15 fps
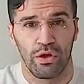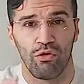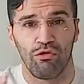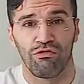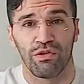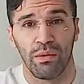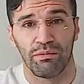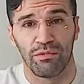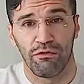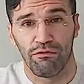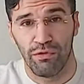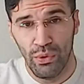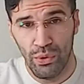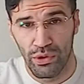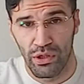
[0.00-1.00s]
from the
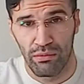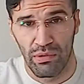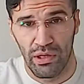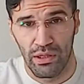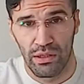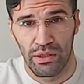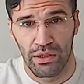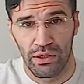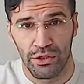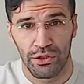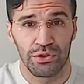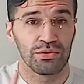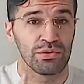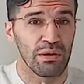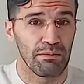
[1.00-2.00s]
form
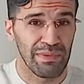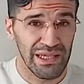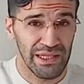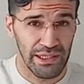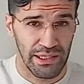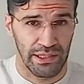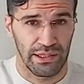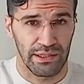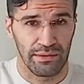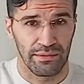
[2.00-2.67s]
to the meaning.